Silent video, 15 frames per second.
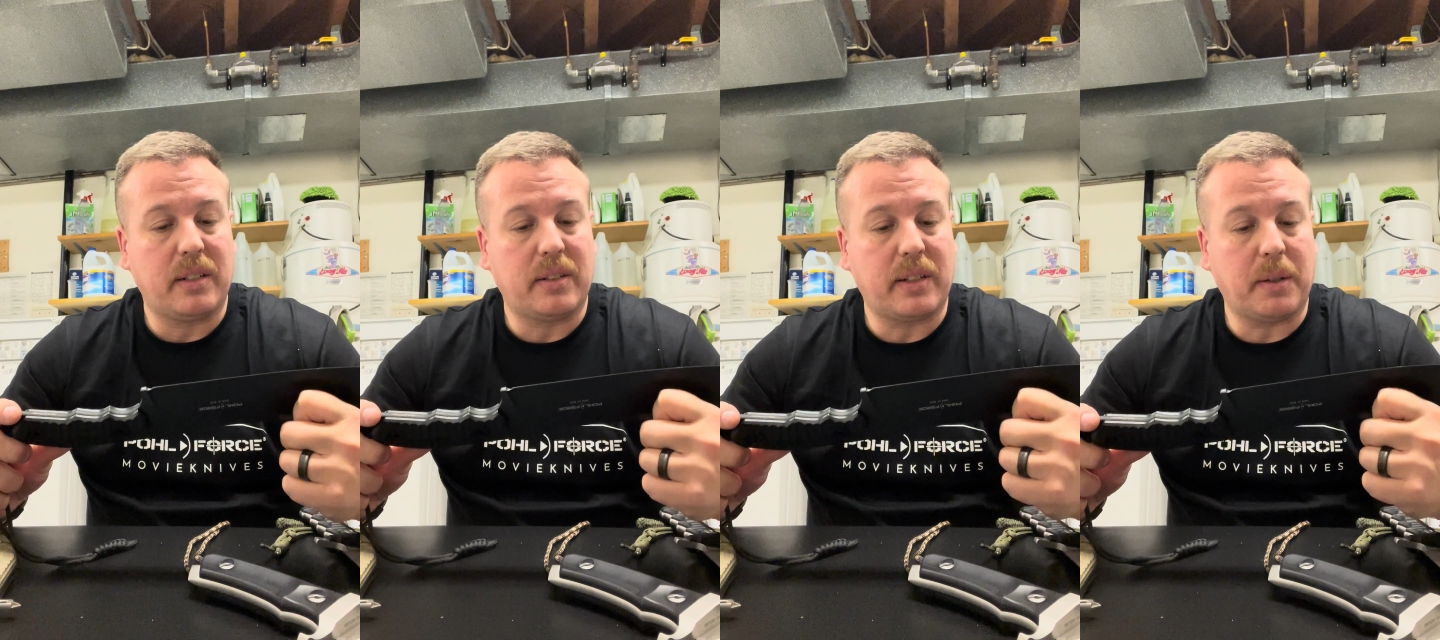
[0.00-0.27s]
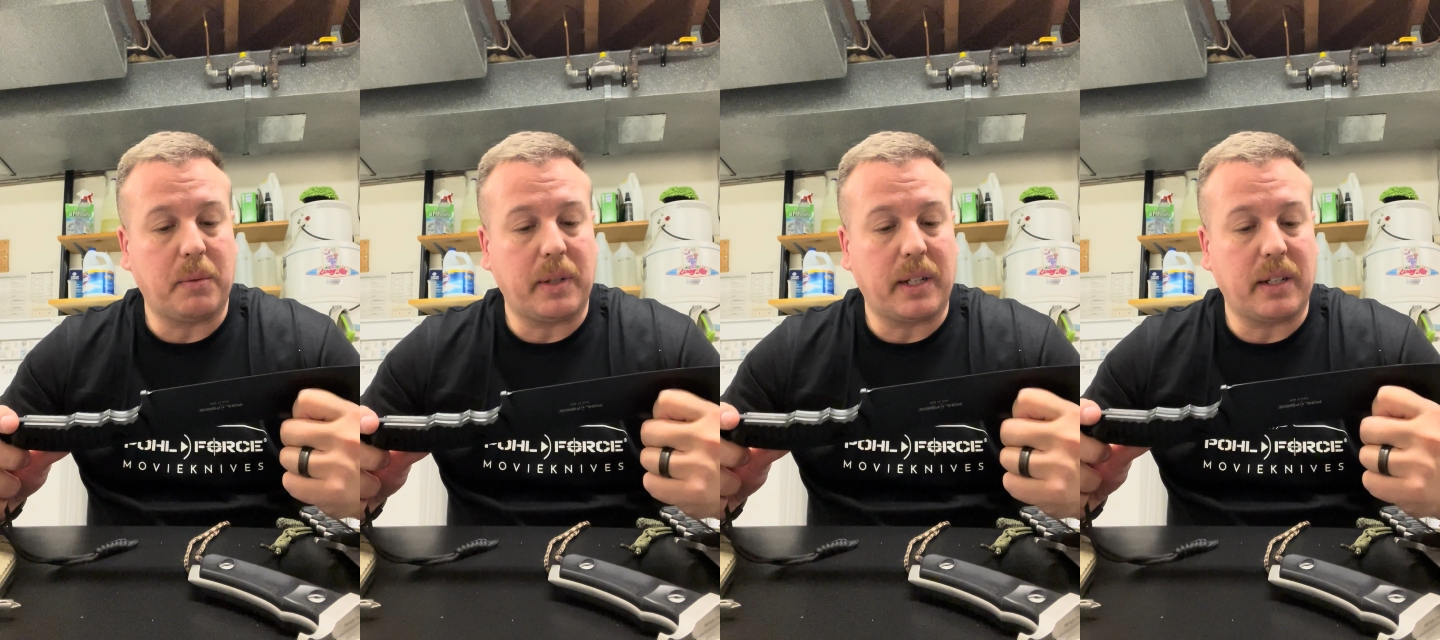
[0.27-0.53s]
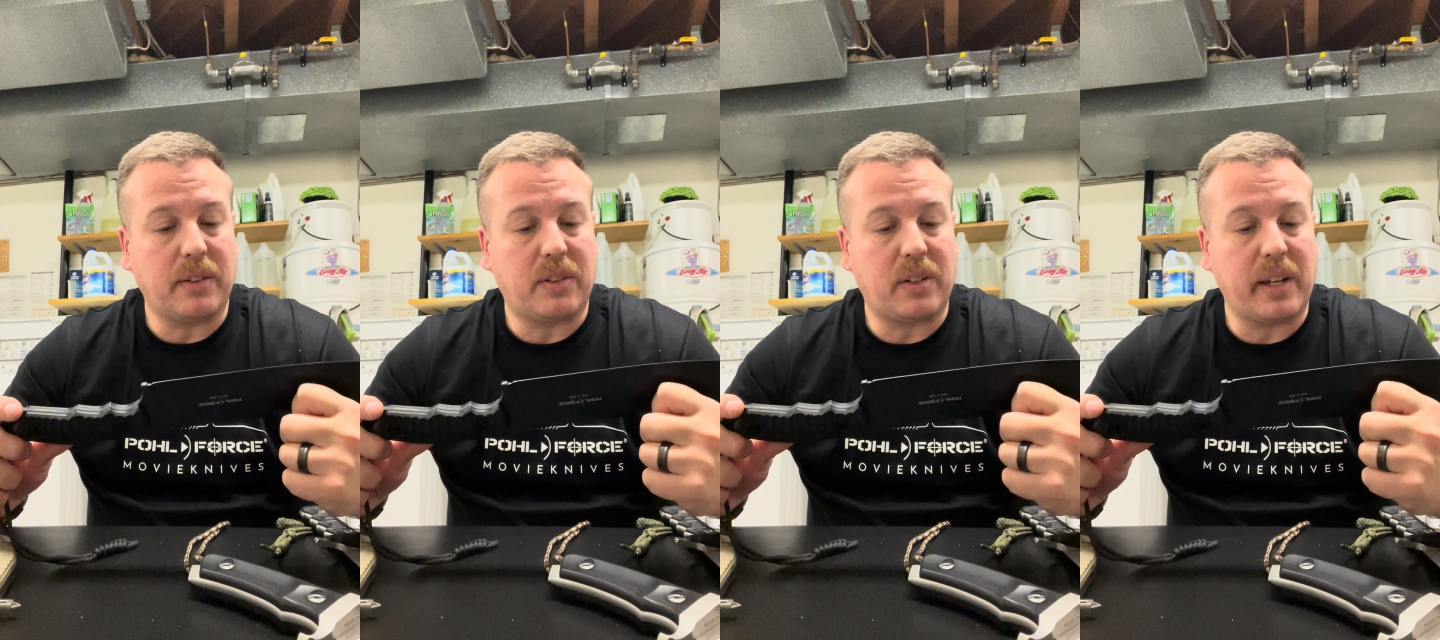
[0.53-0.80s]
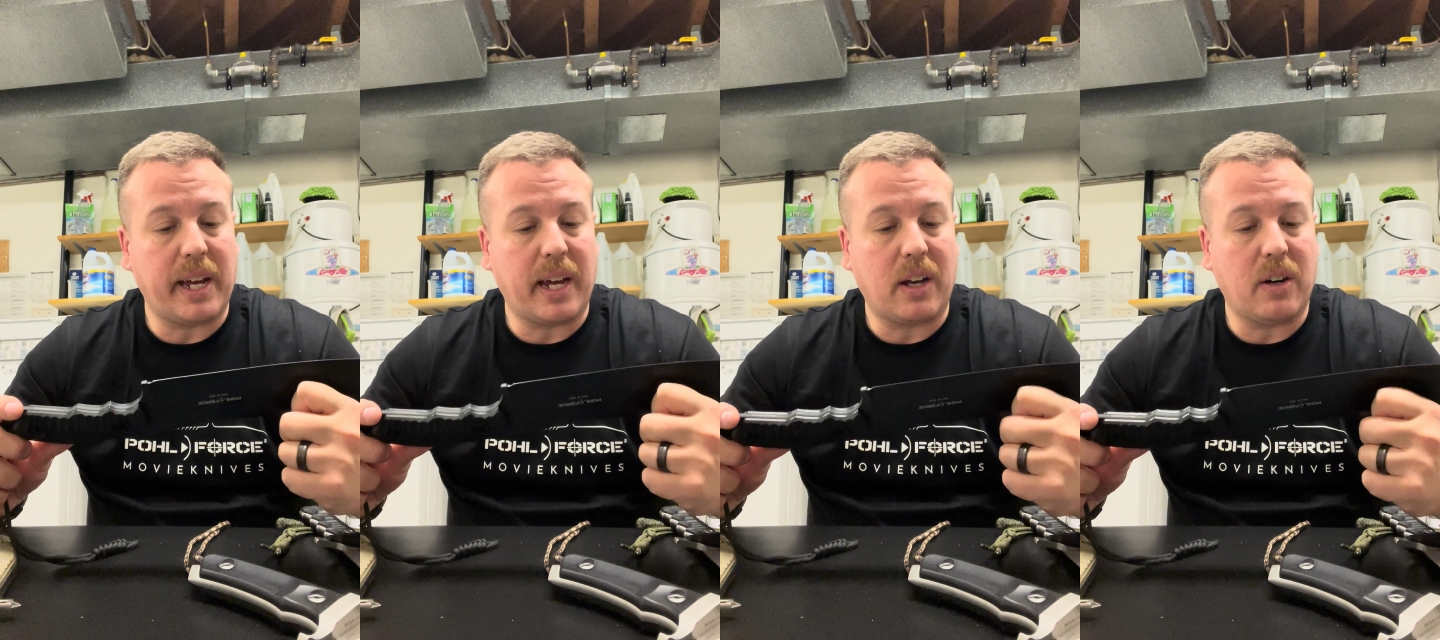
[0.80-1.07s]
that we can
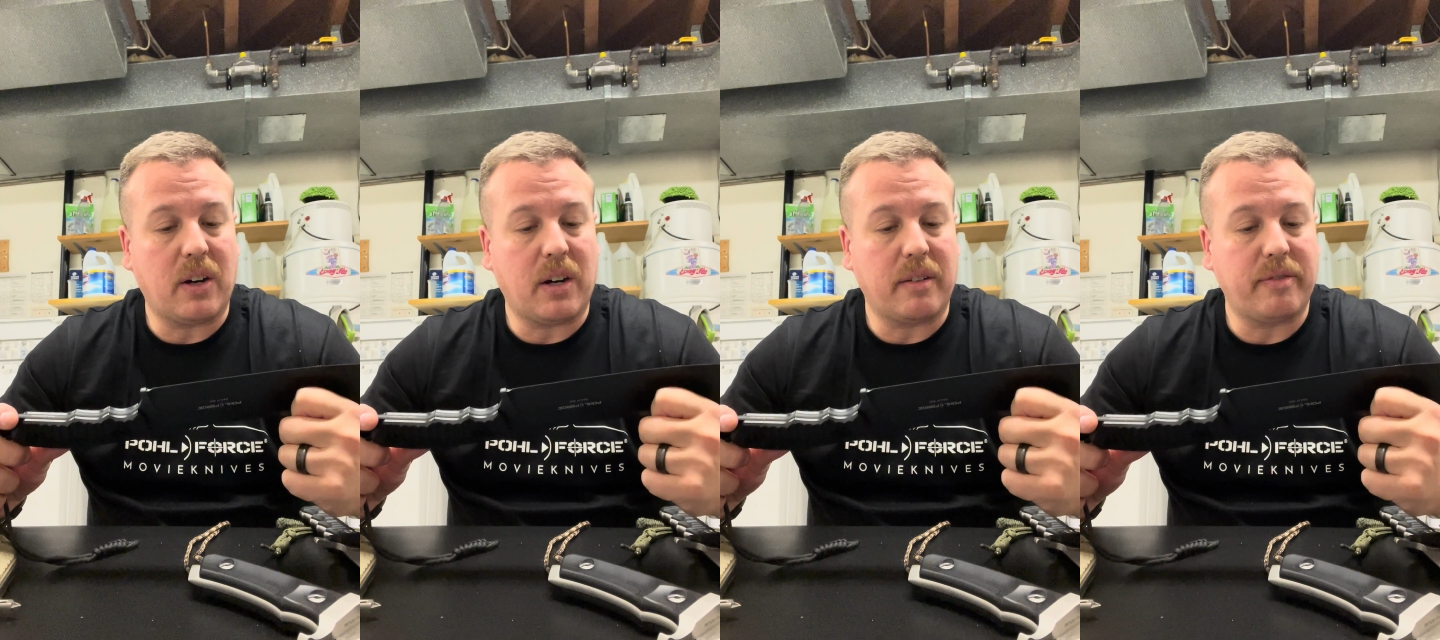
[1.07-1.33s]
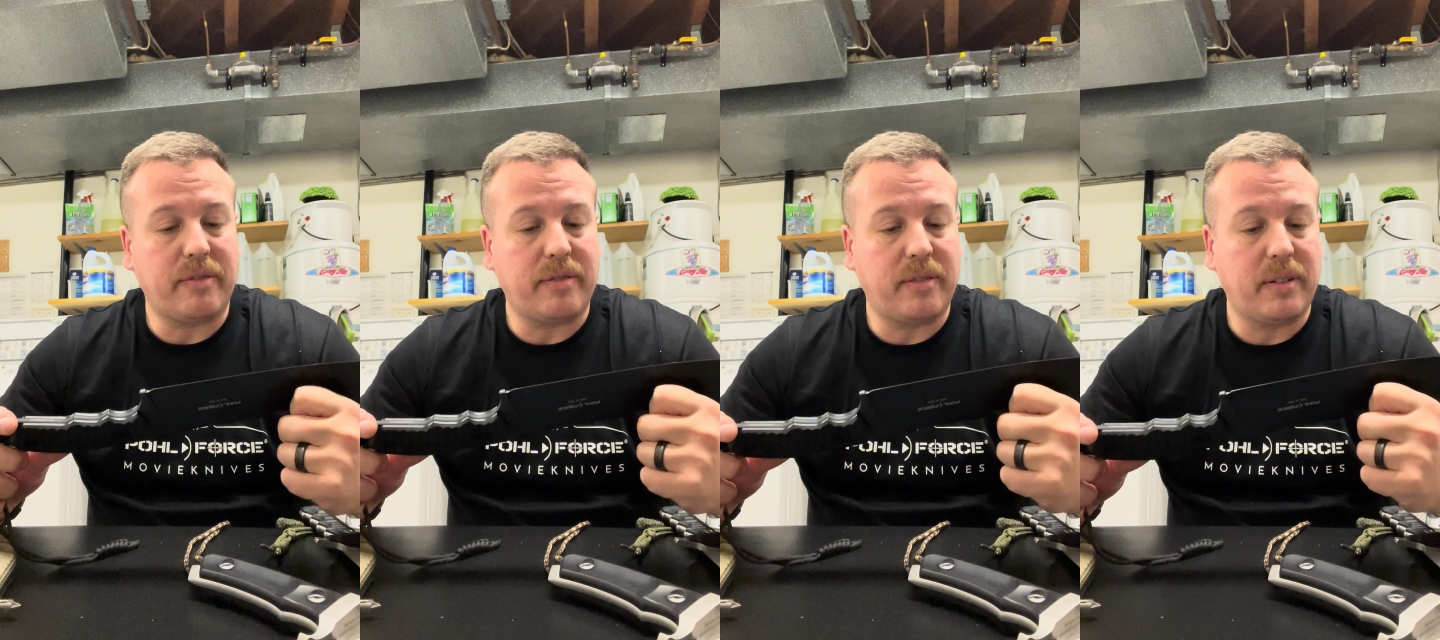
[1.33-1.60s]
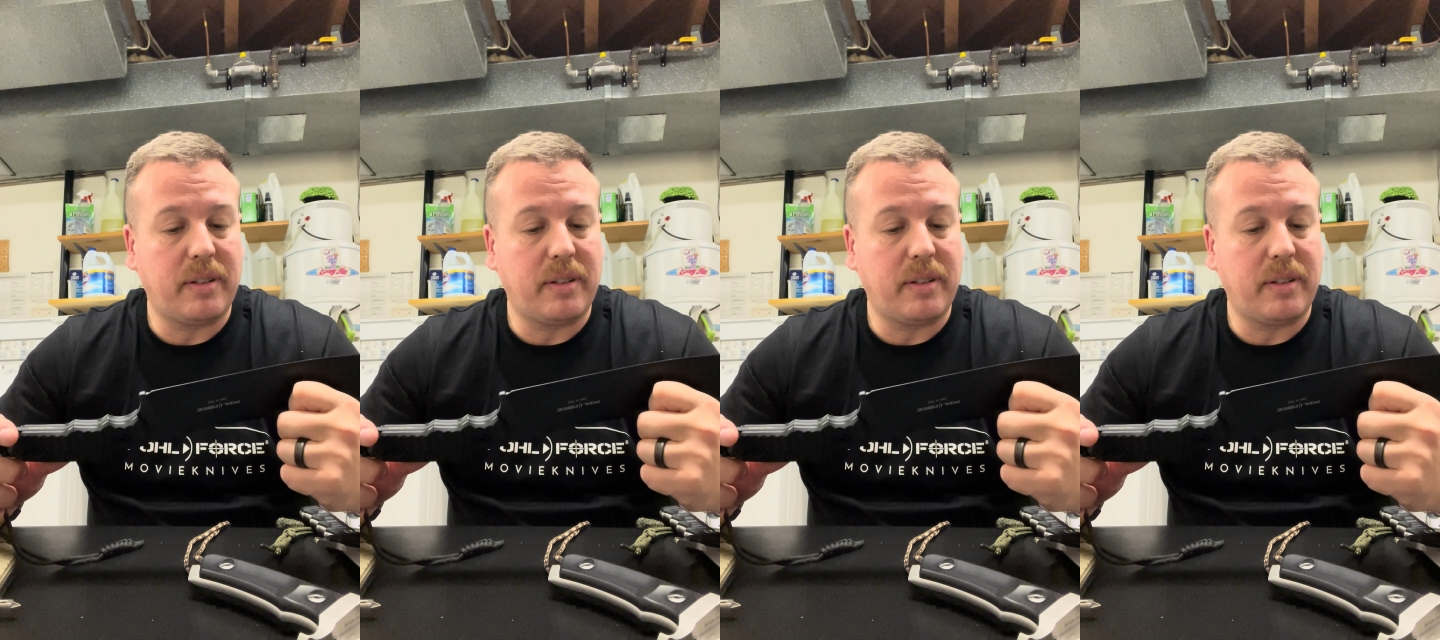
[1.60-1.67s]
snag off.